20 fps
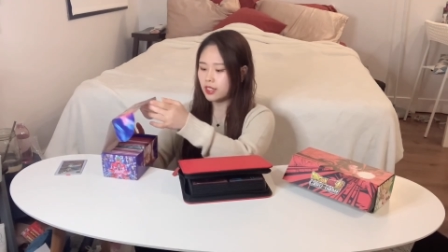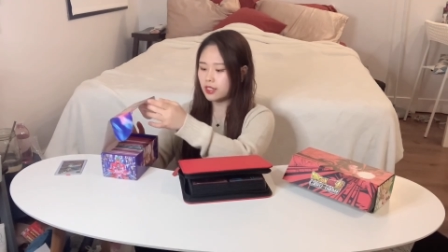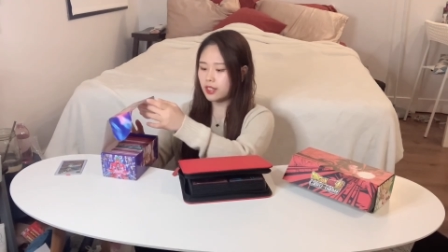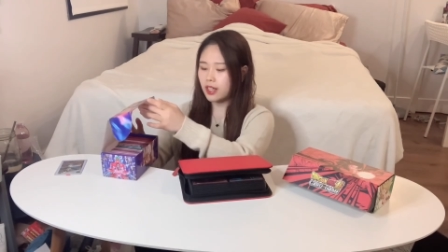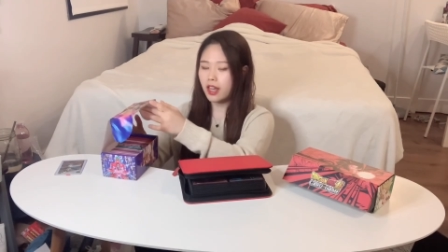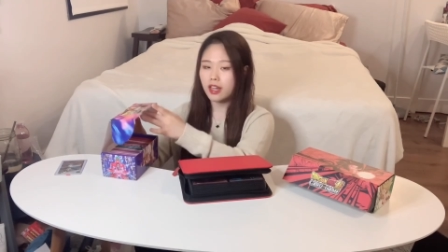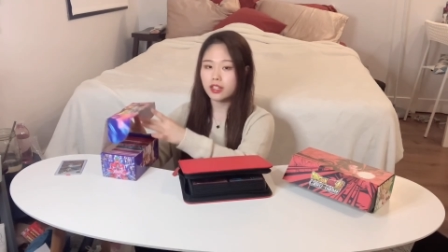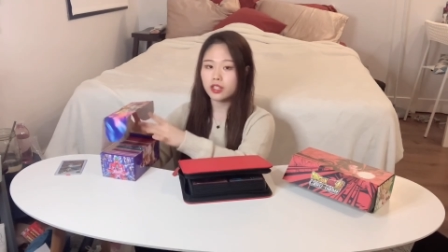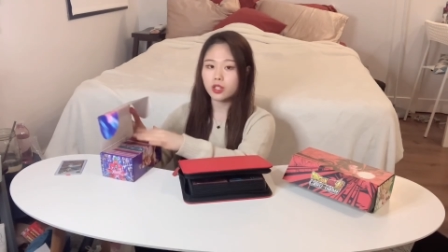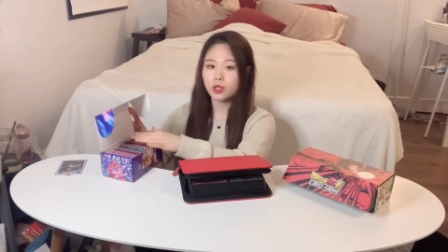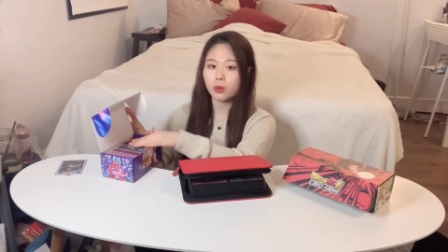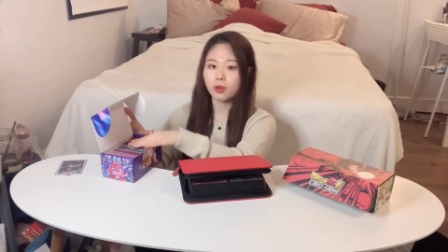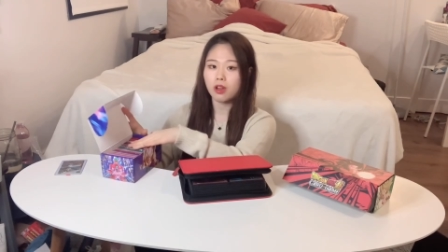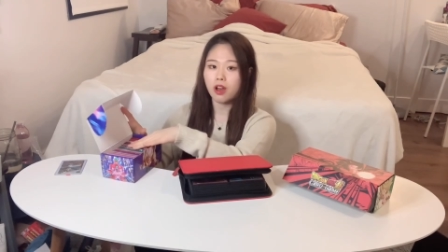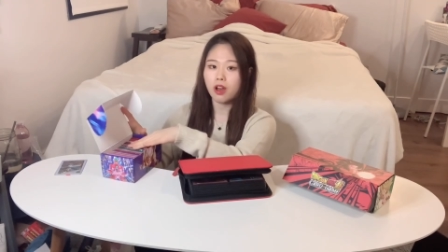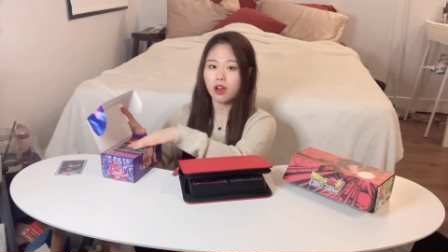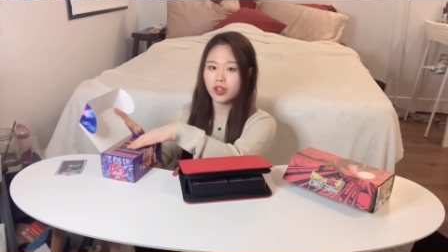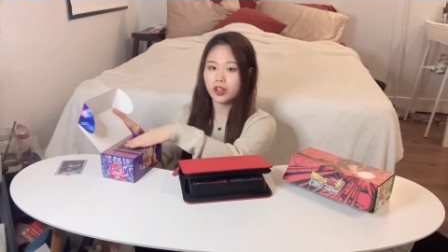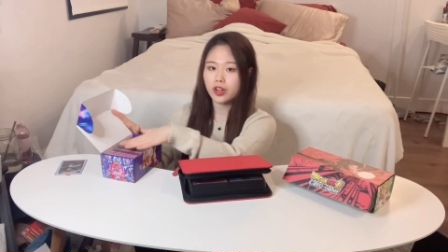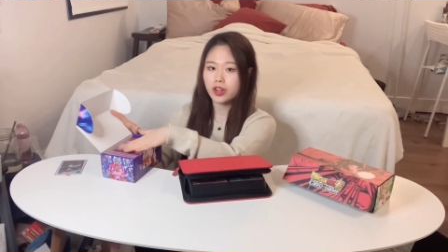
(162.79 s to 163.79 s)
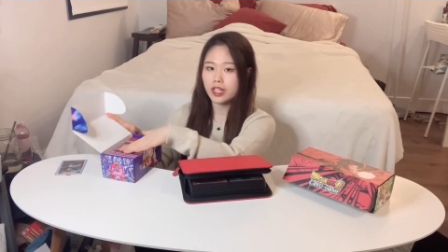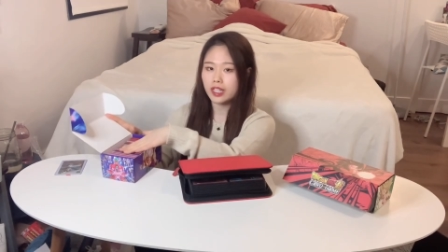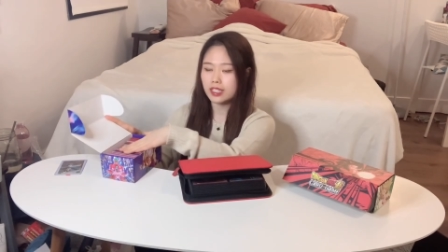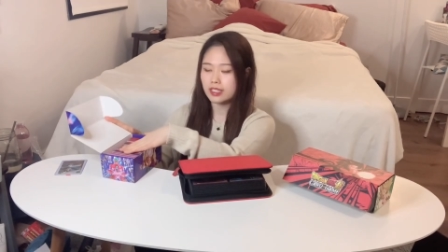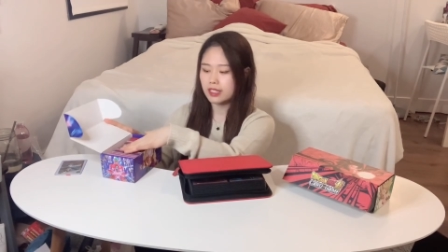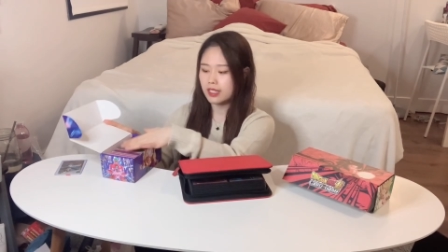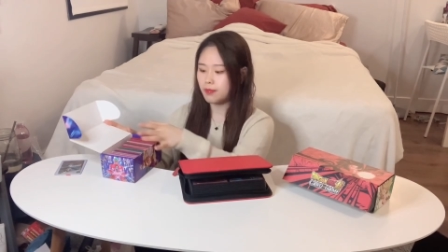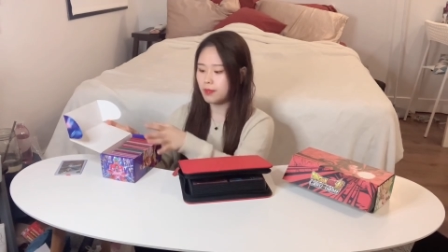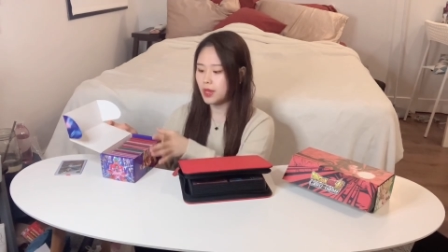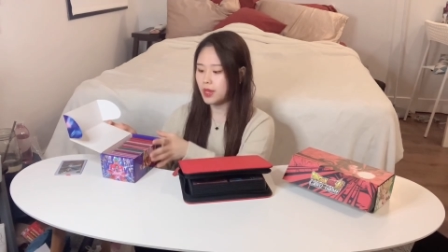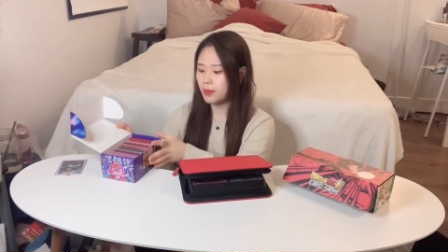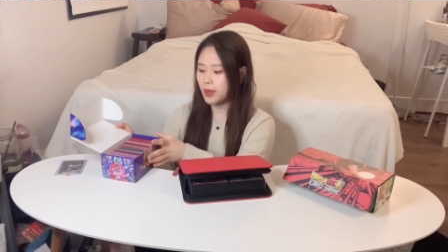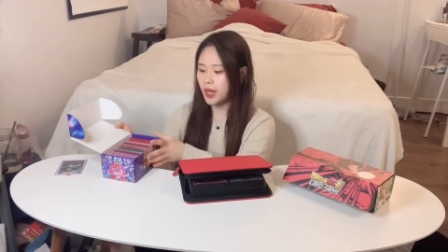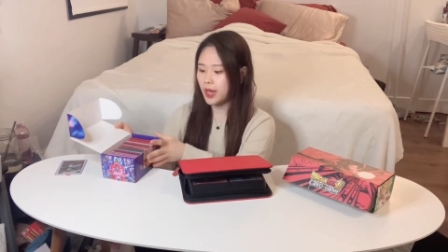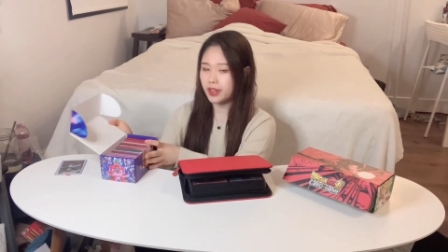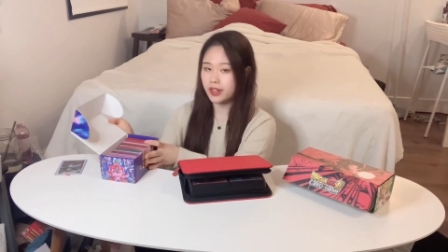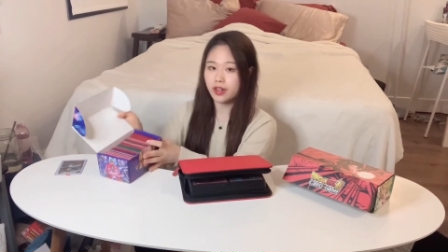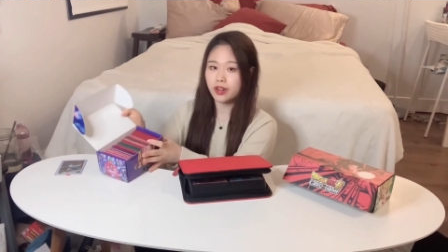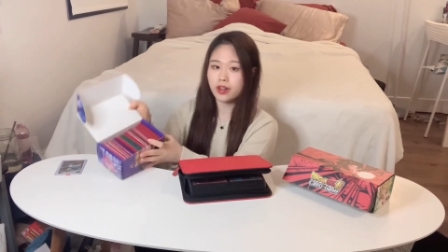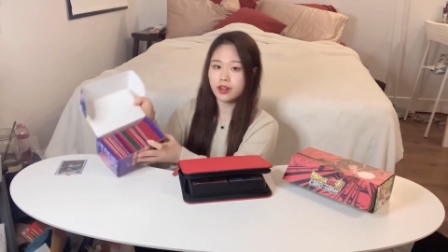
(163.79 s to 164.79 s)
that no longer is in my
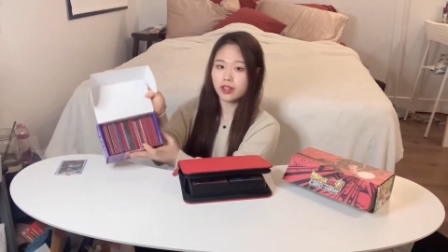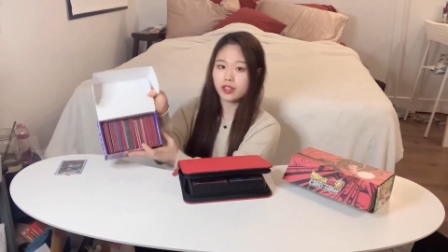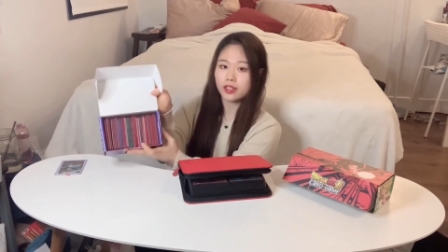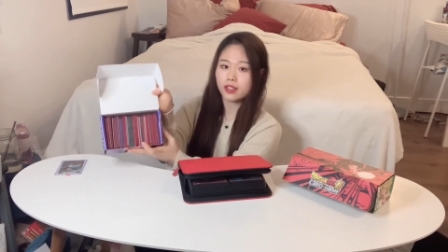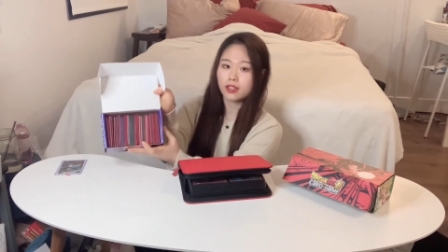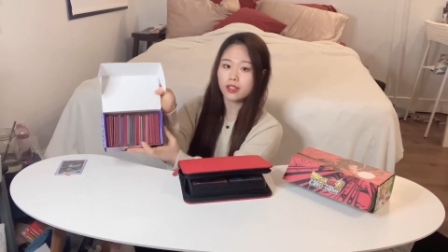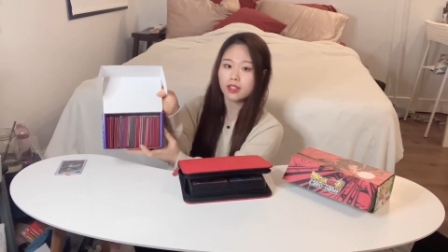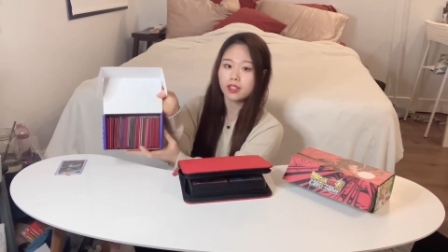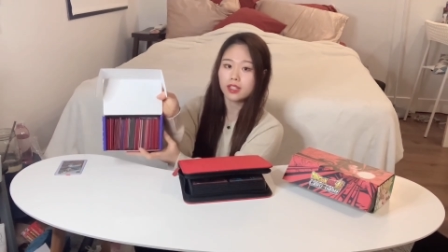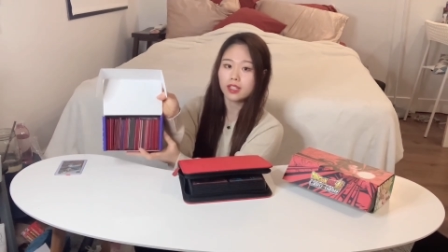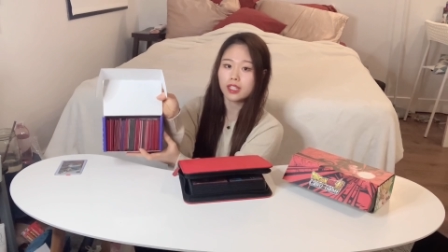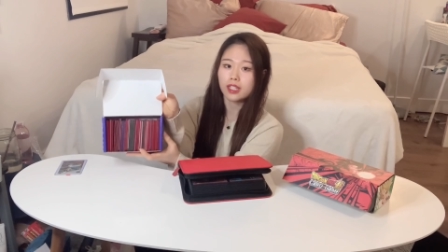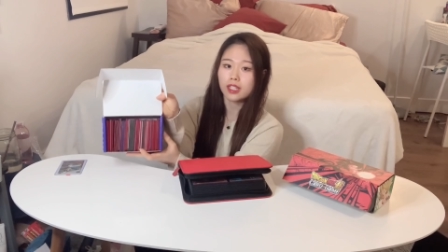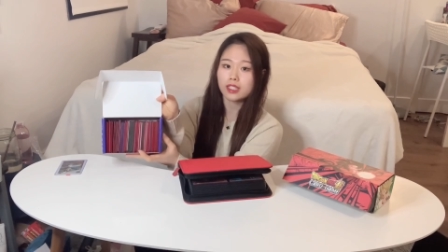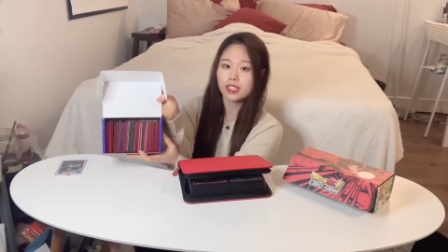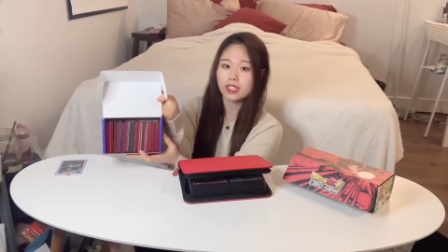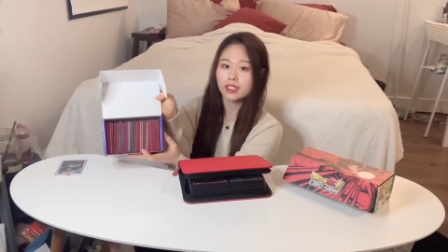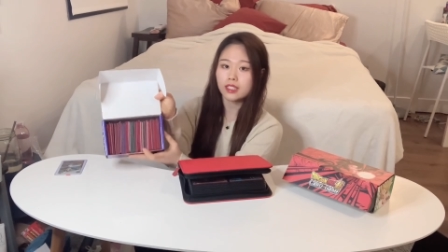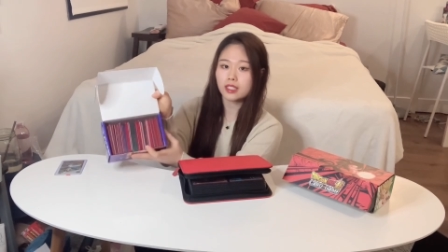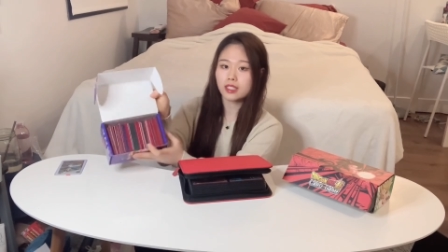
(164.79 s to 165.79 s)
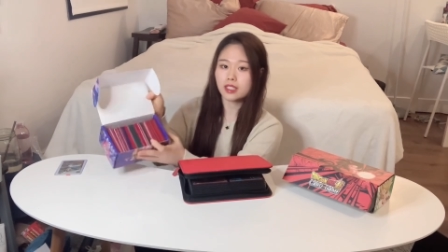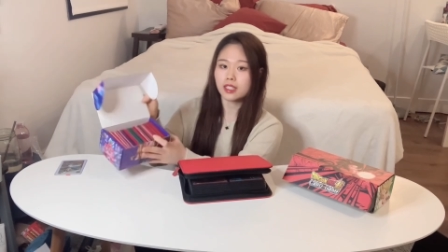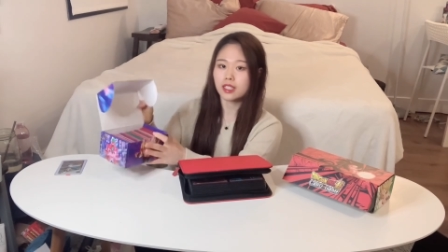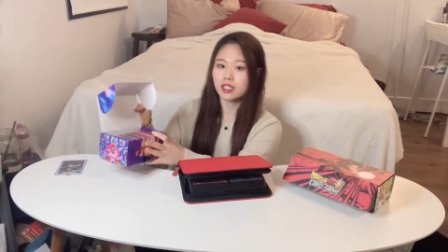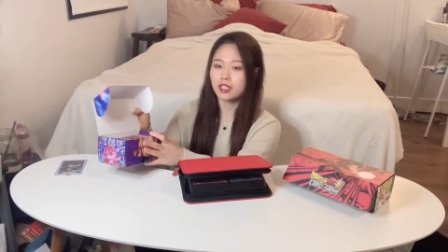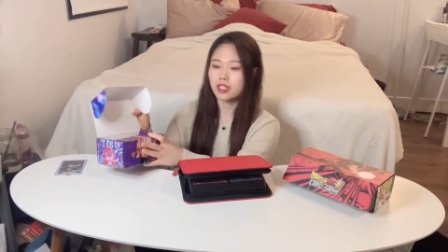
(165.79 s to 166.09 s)
binder, like this.